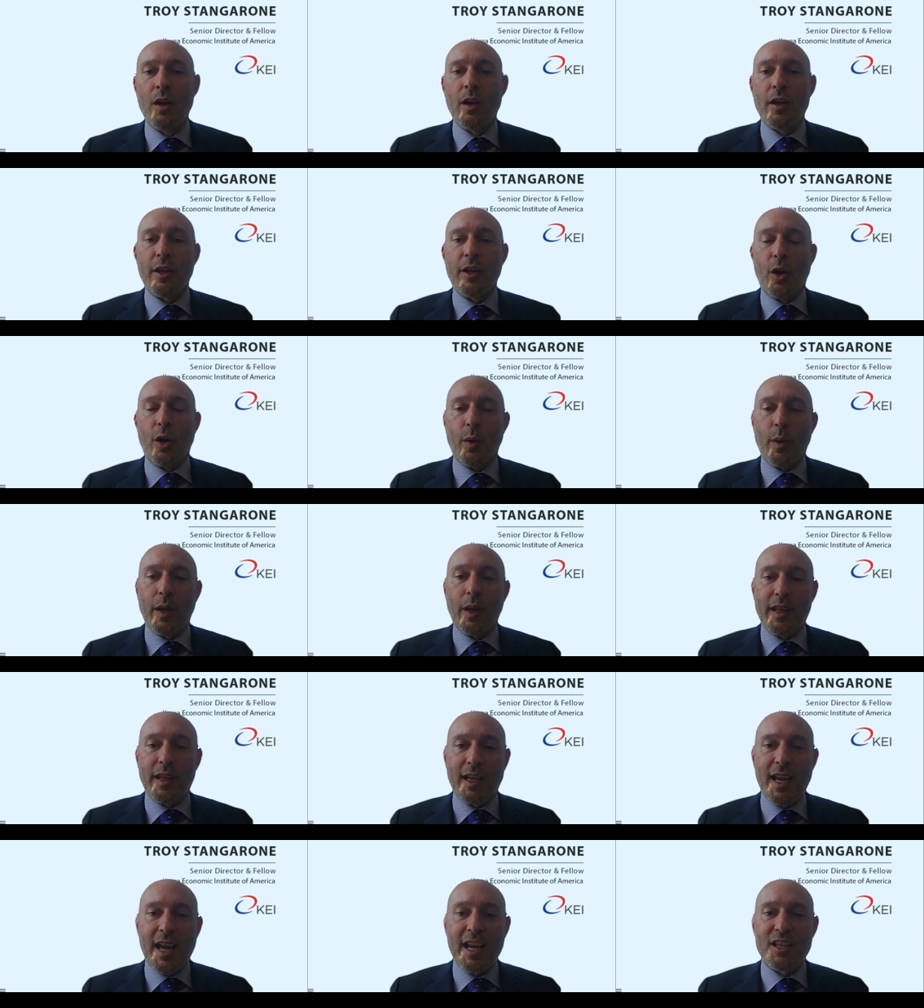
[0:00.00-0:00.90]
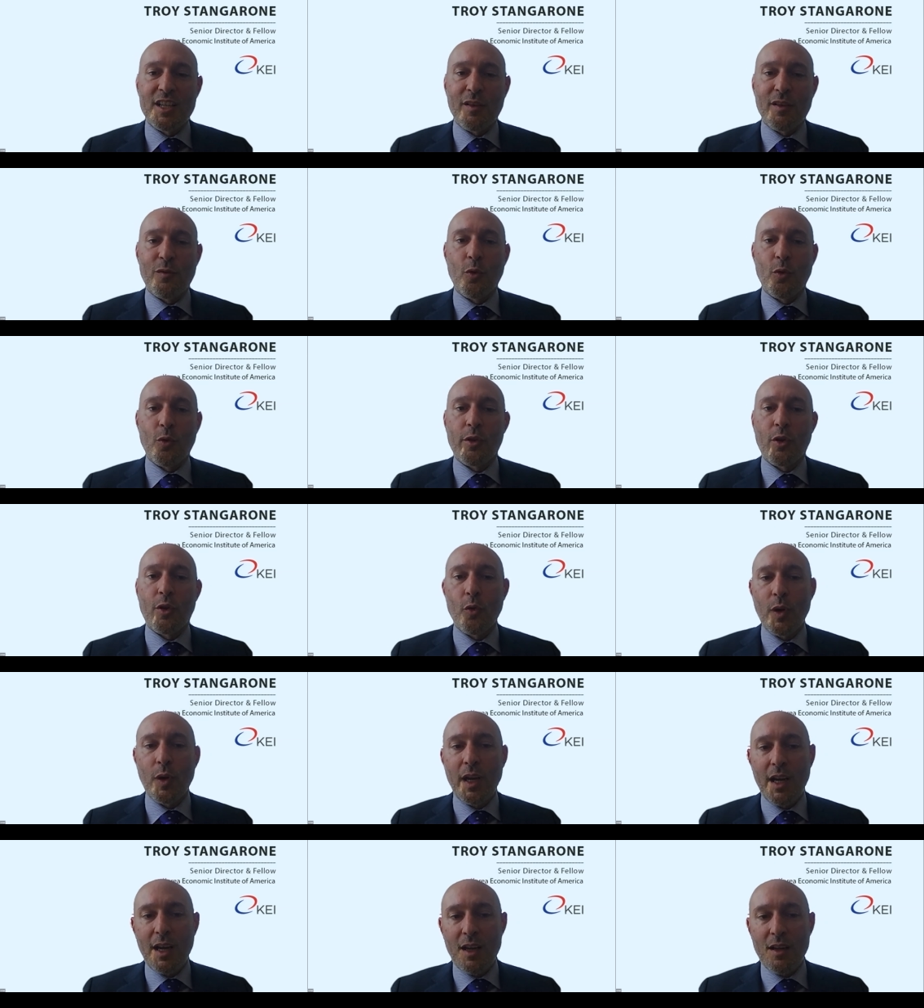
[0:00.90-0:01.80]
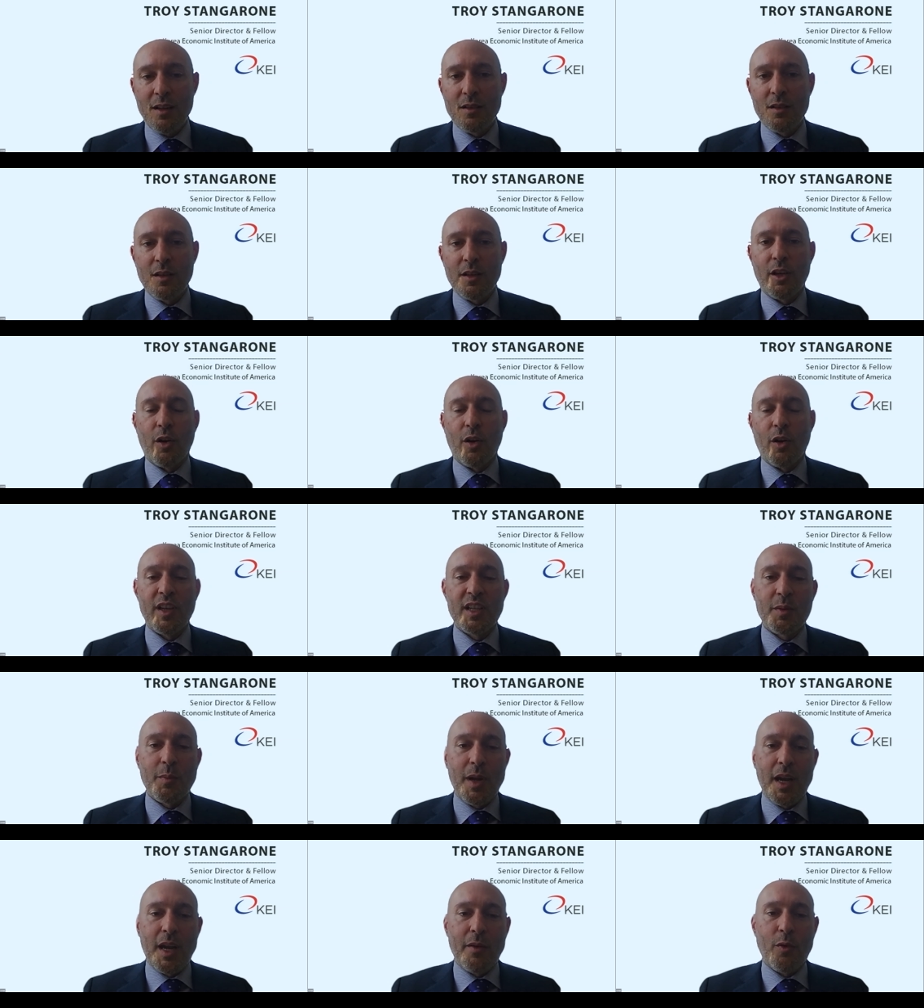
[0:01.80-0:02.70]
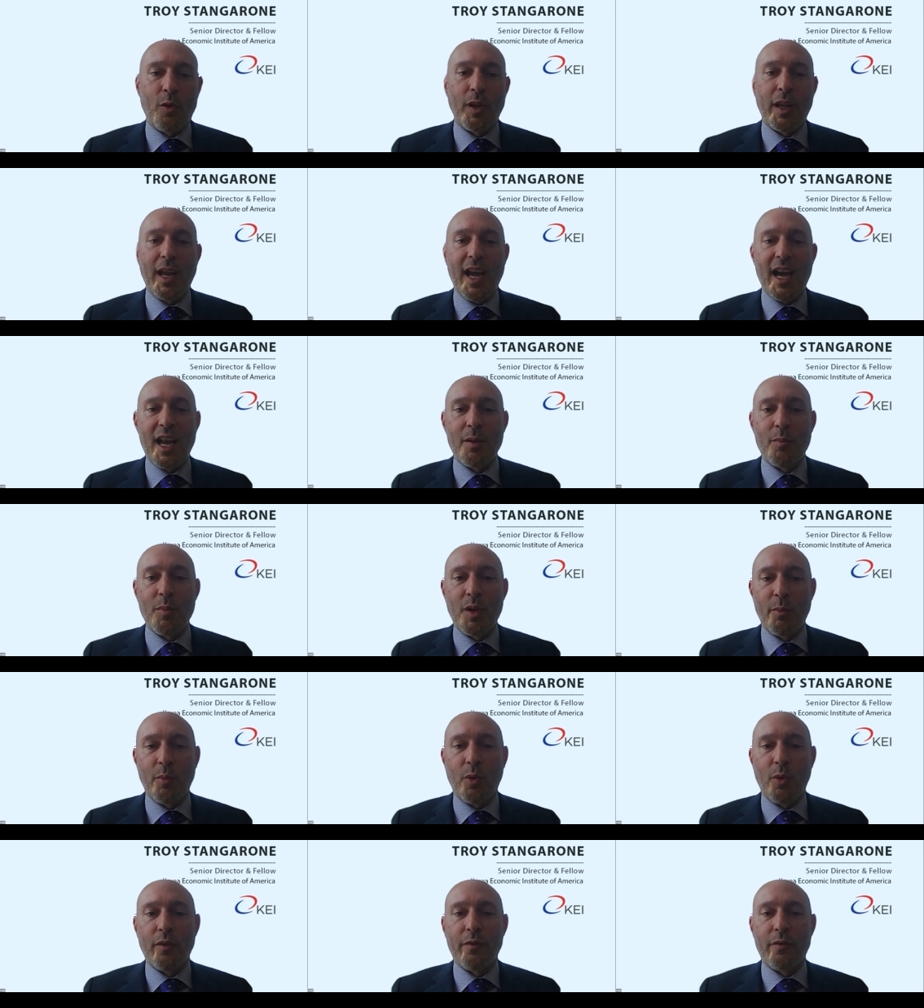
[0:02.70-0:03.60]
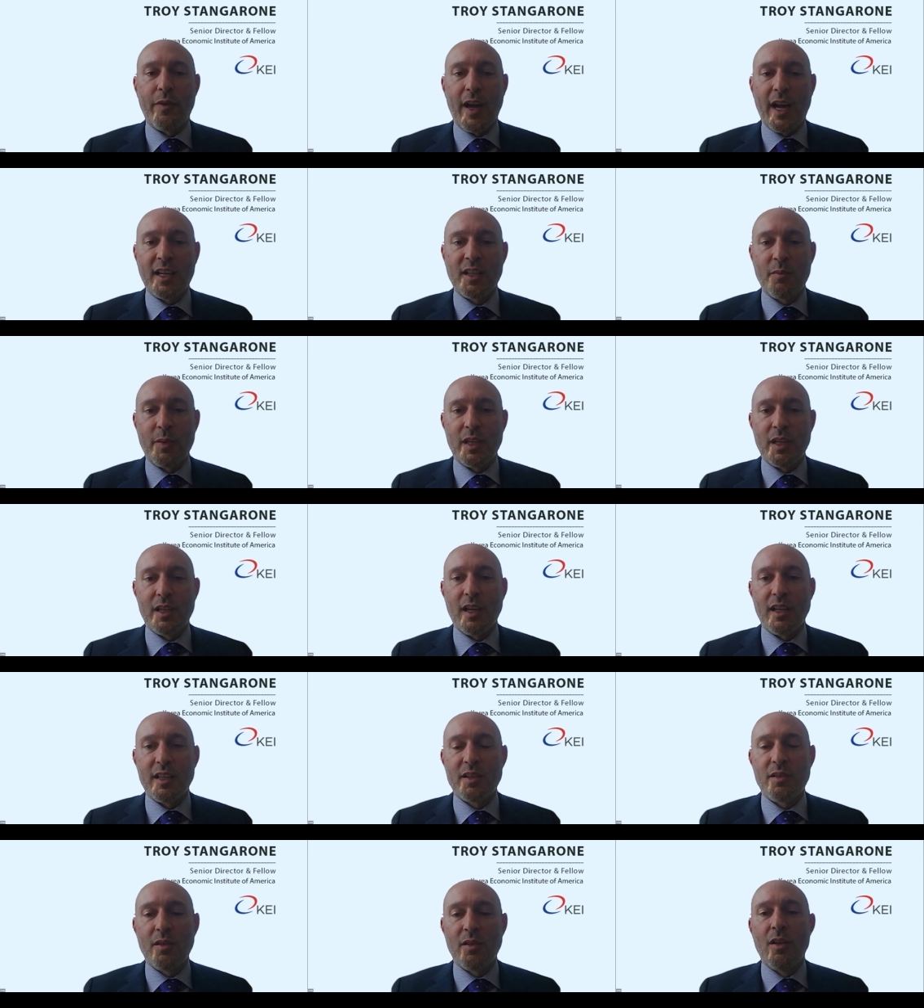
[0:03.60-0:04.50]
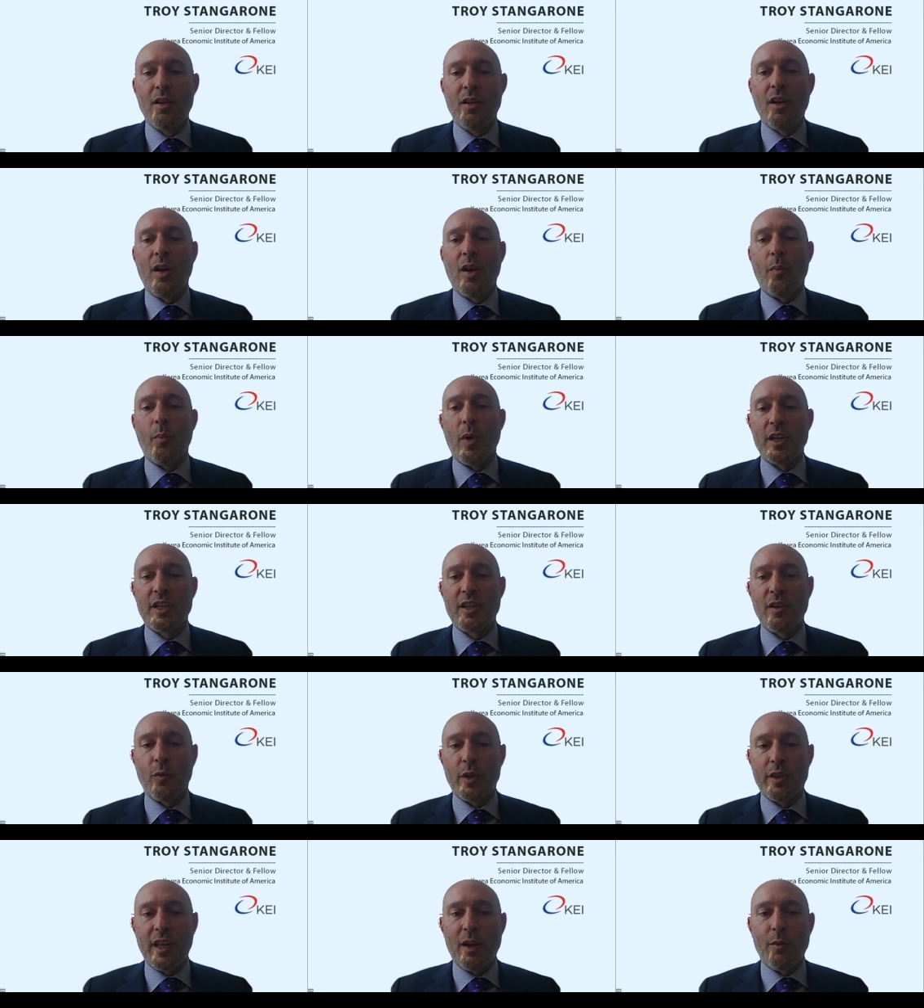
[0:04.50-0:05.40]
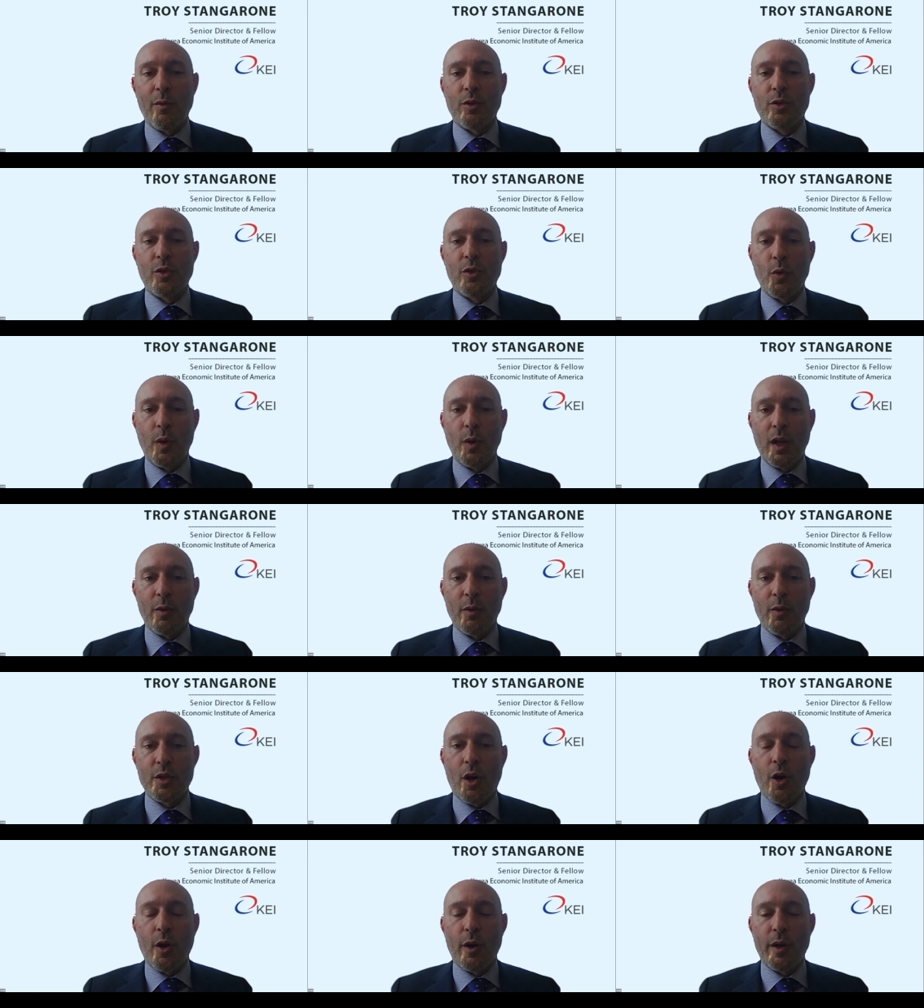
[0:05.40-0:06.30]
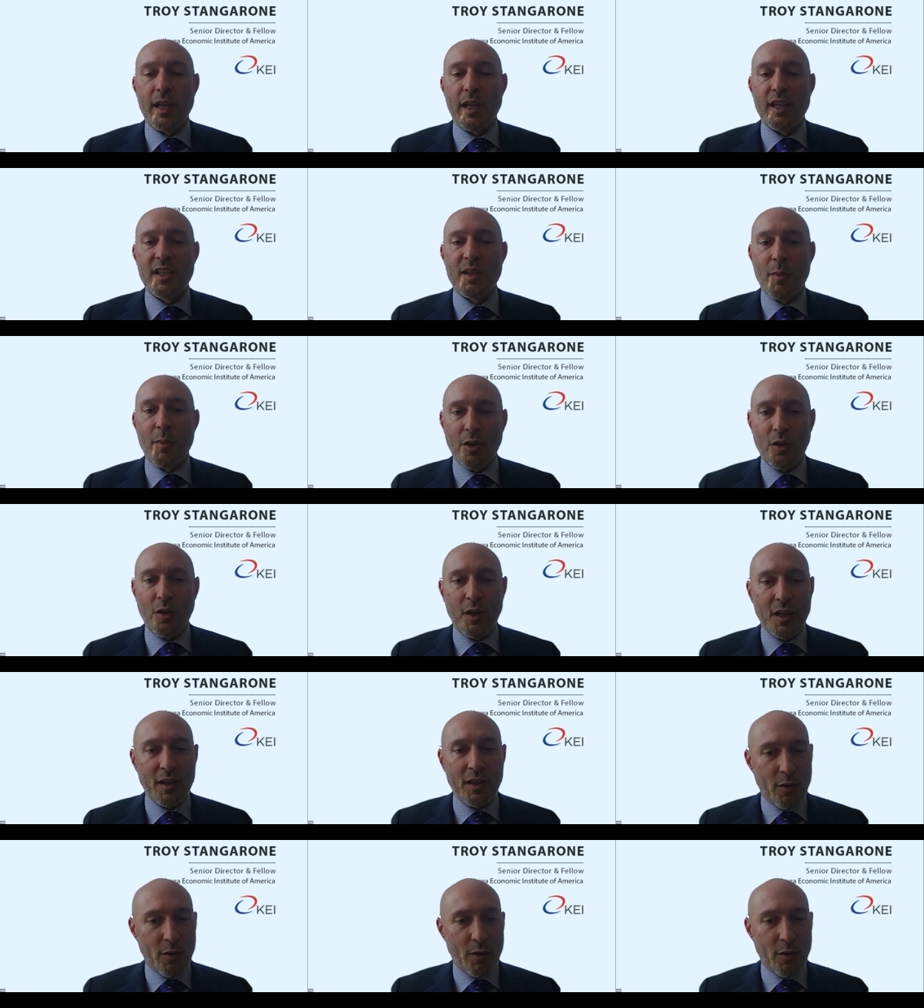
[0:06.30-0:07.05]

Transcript: in the case of North Korea, this may have only had minimal effect because much of what they were doing was already smuggling.